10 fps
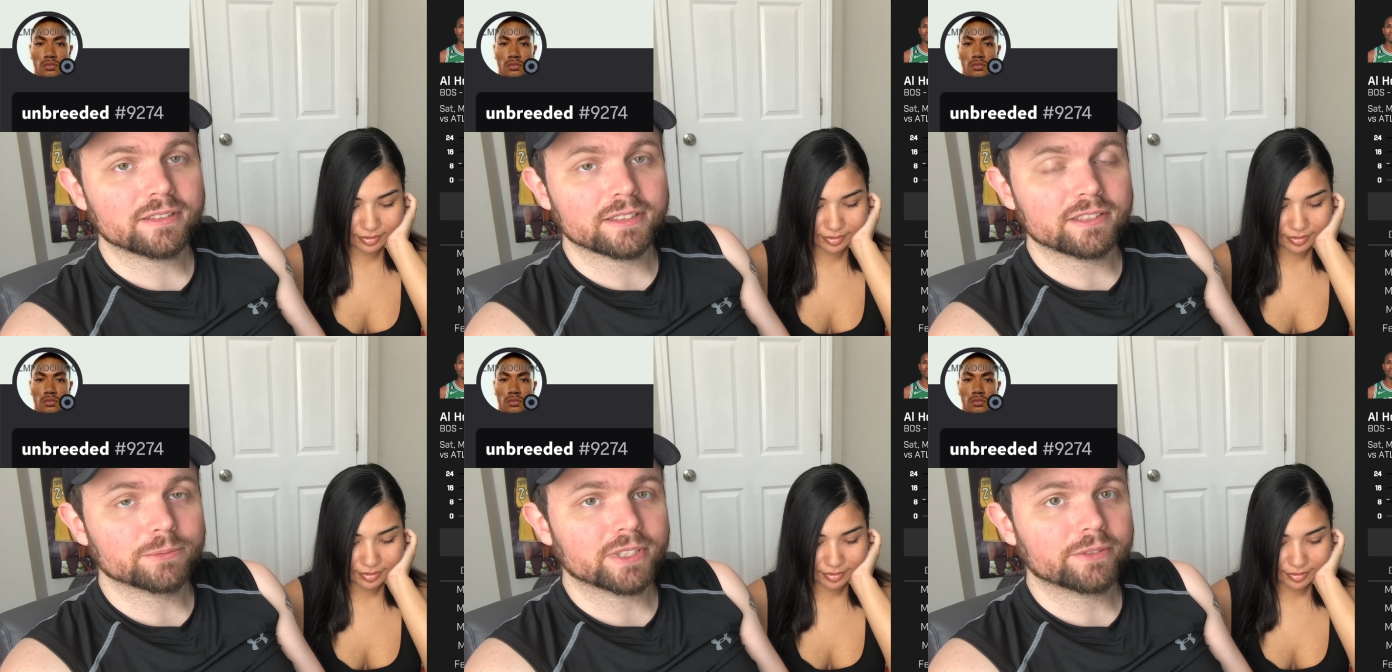Speaker 1: That
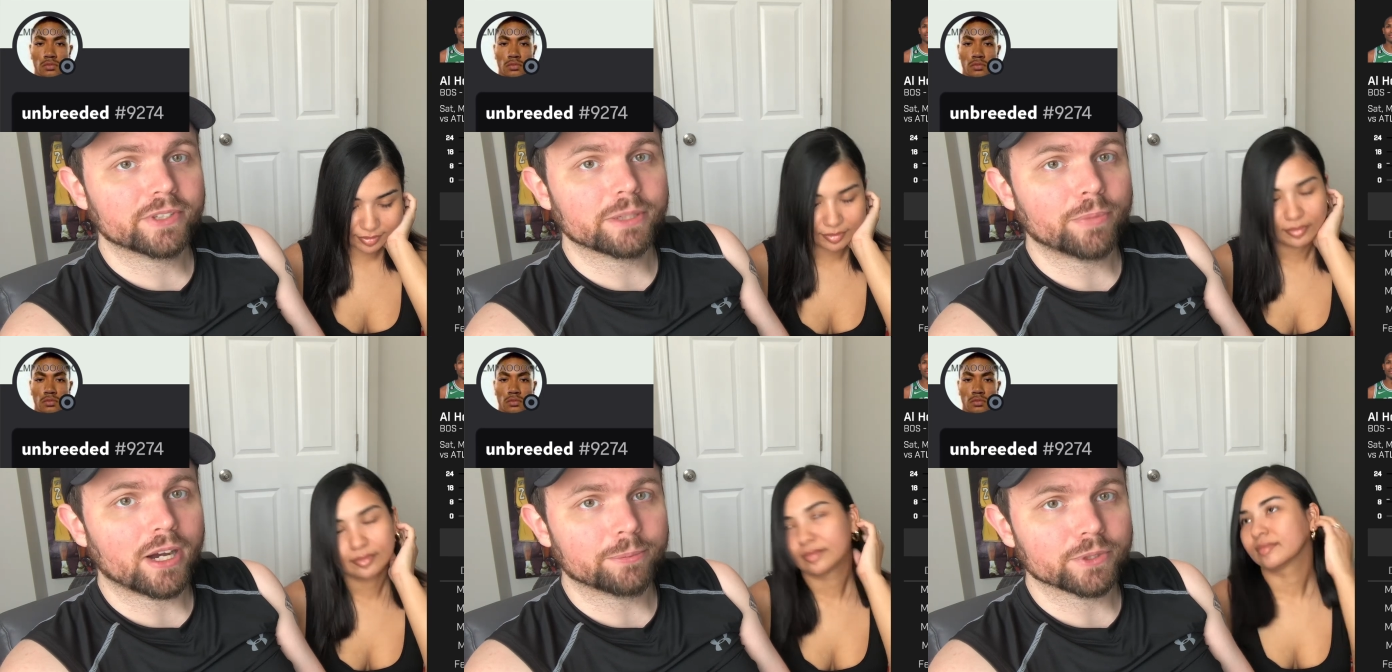seems like a very
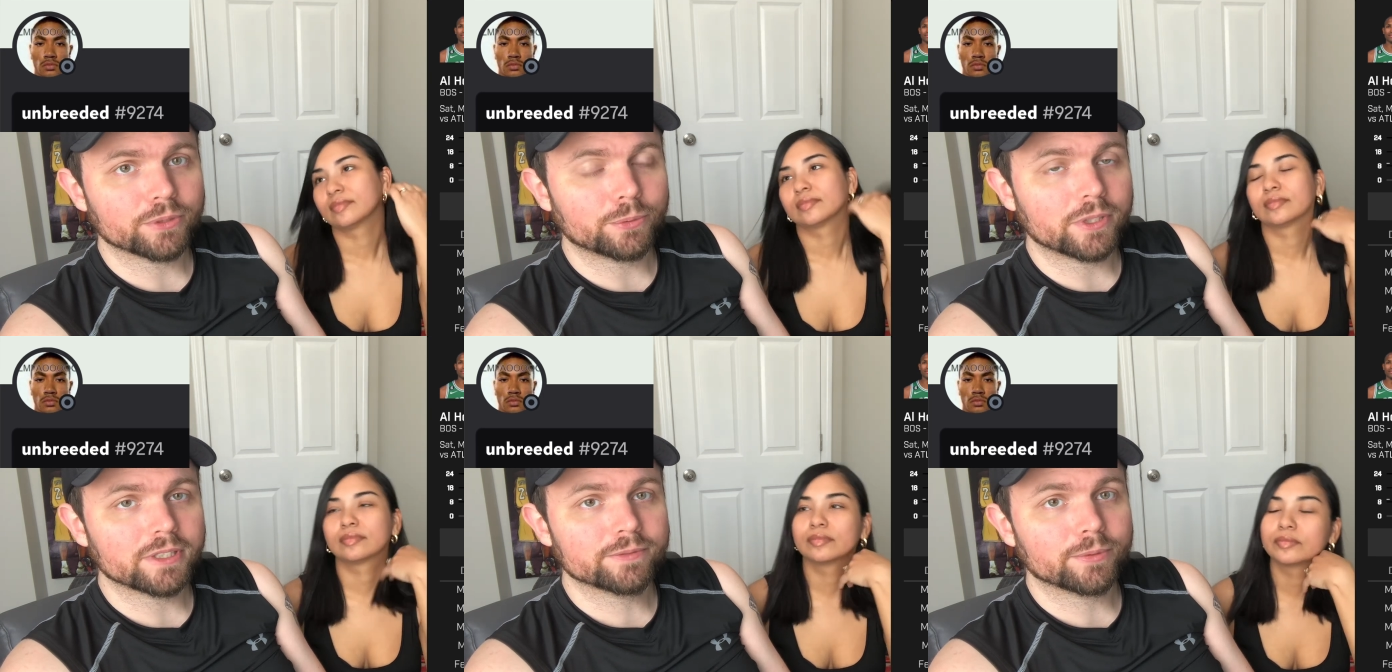popular
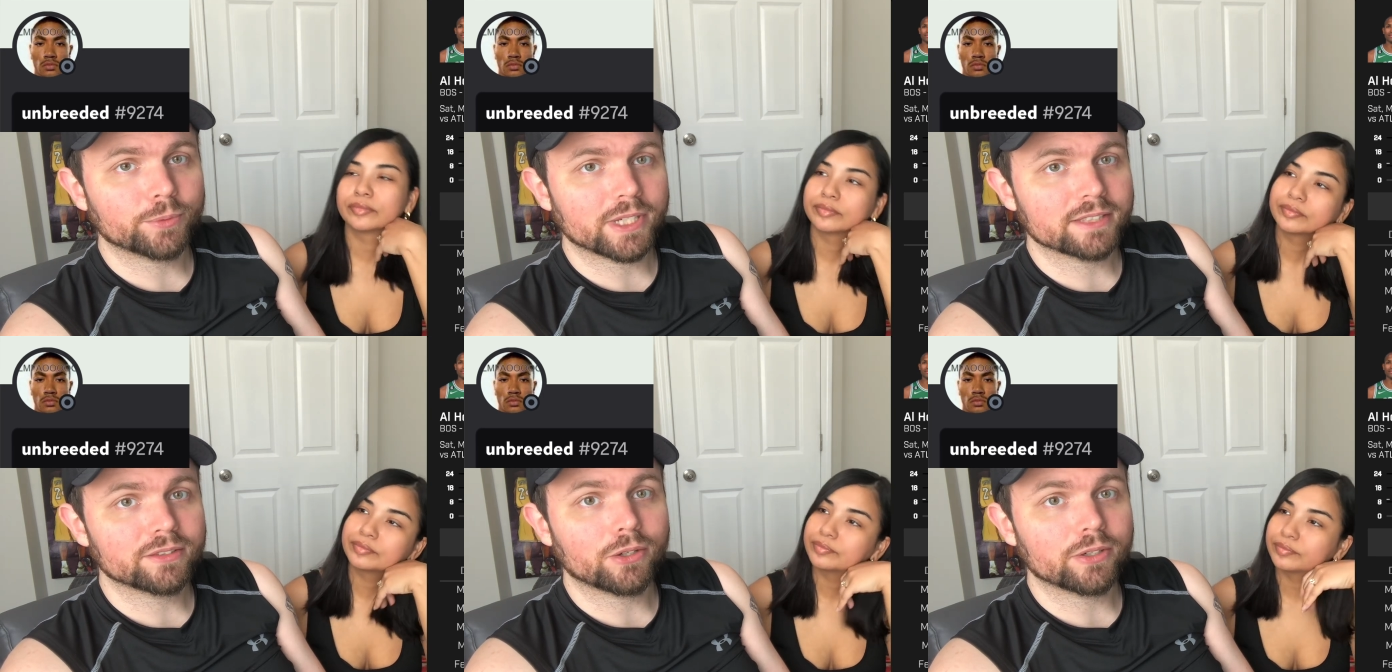one from what I
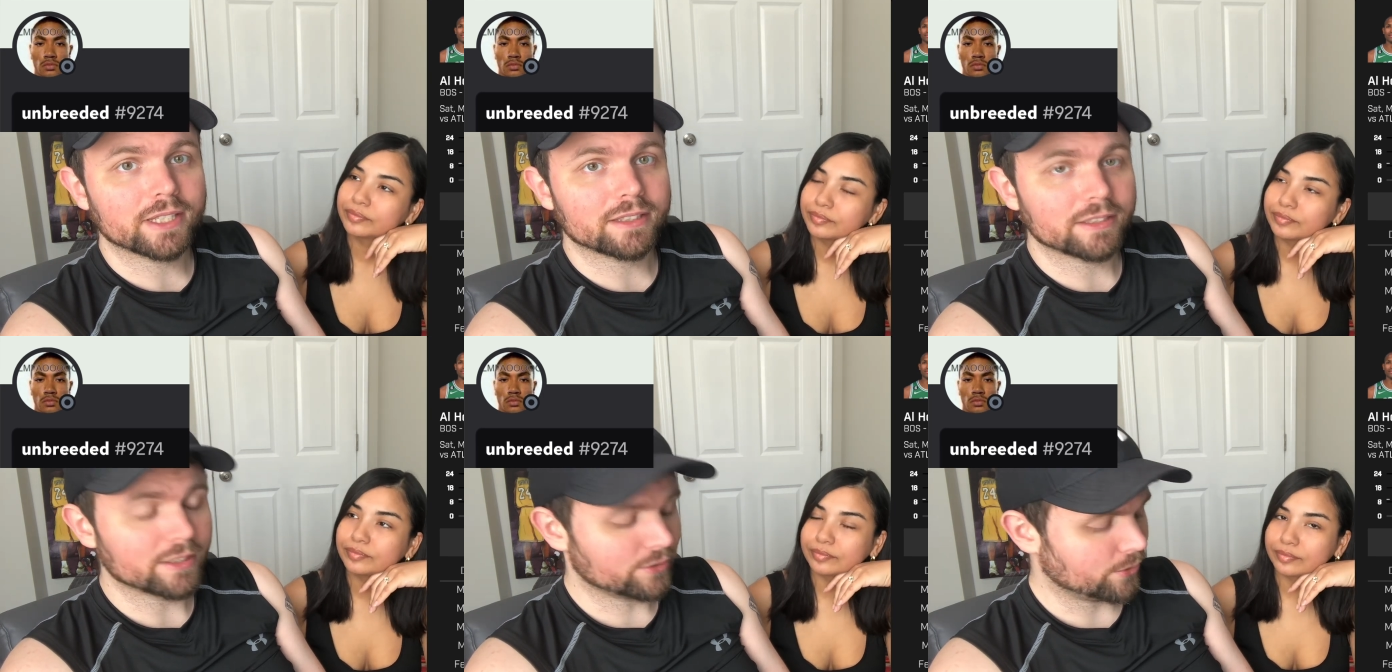saw in the
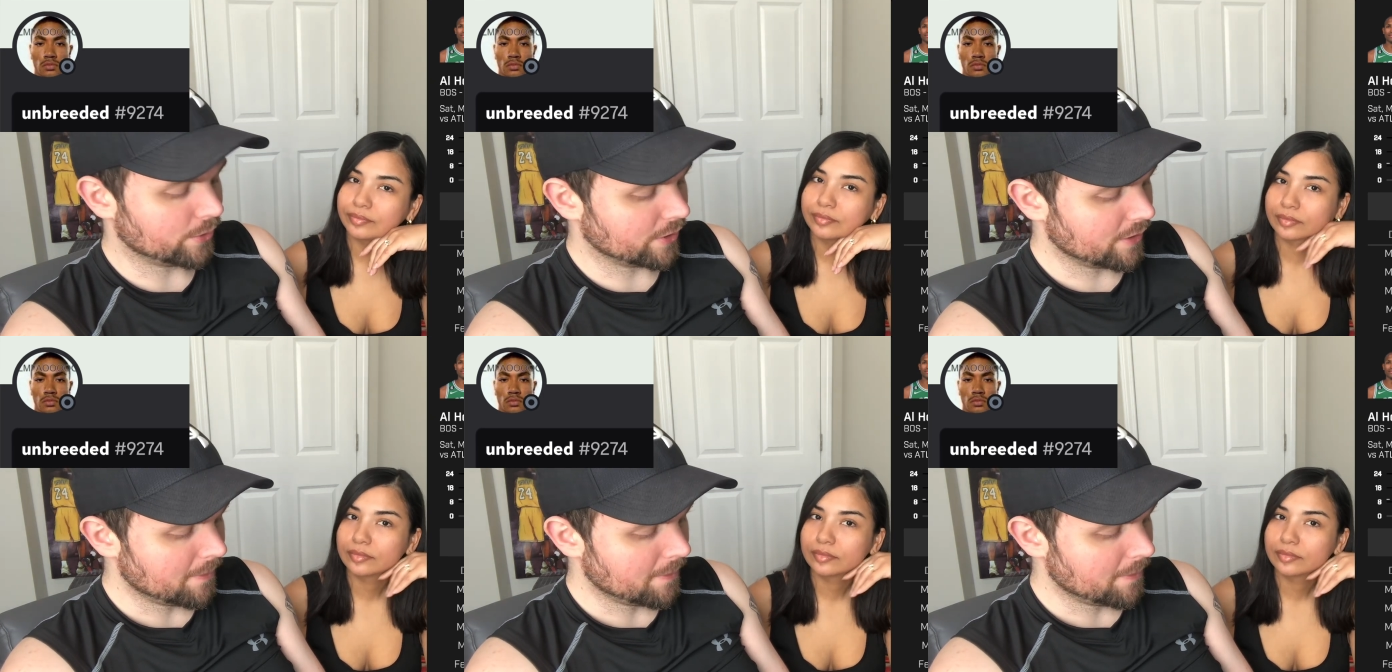Discord.